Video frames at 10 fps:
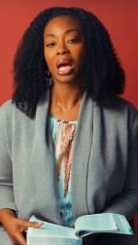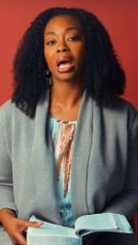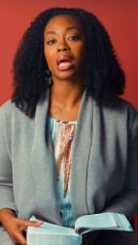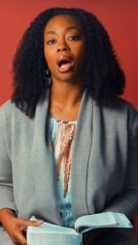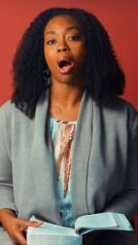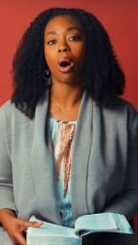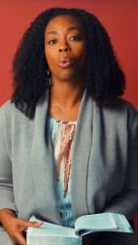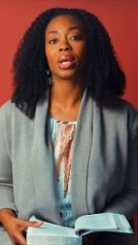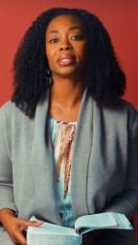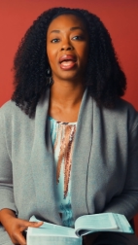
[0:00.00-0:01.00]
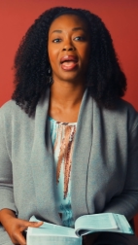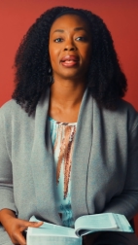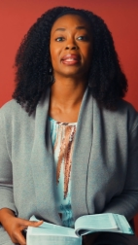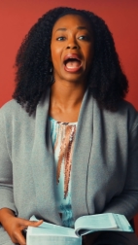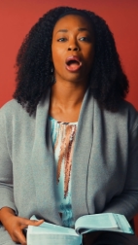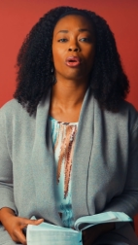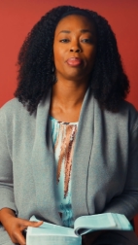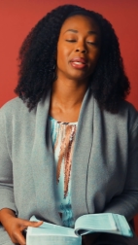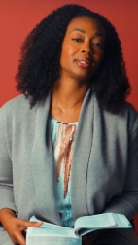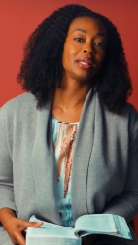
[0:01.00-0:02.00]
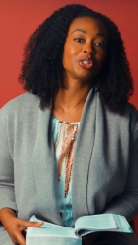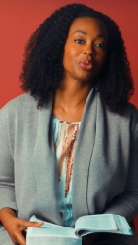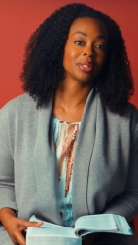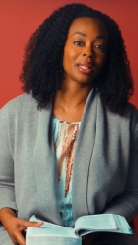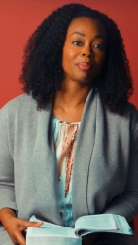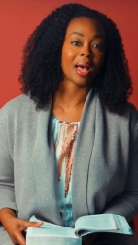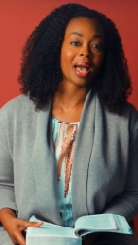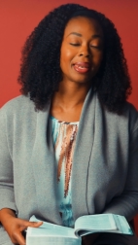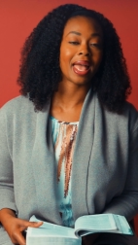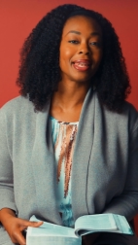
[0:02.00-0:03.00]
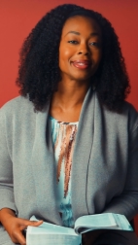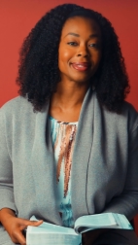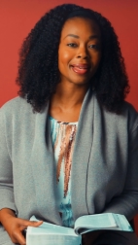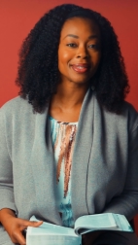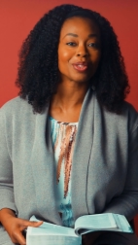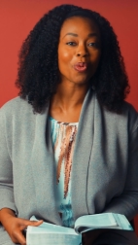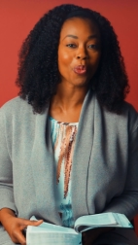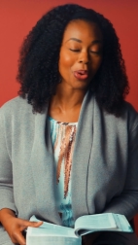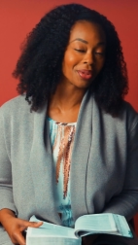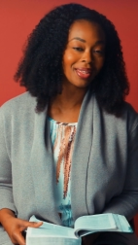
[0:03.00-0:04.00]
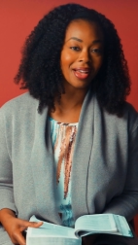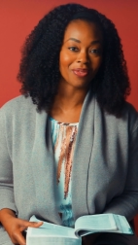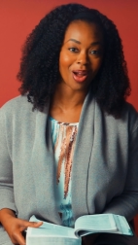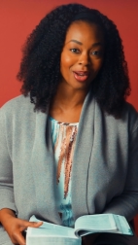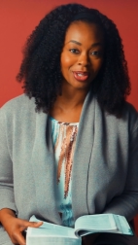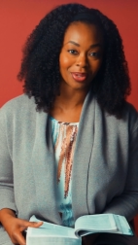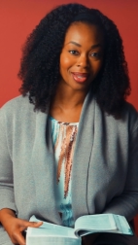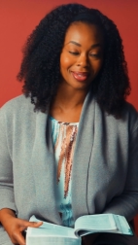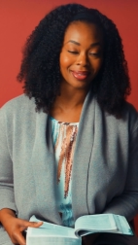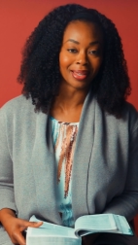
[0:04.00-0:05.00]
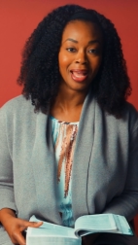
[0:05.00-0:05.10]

God always has our best interest in mind and is thus worthy of our trust.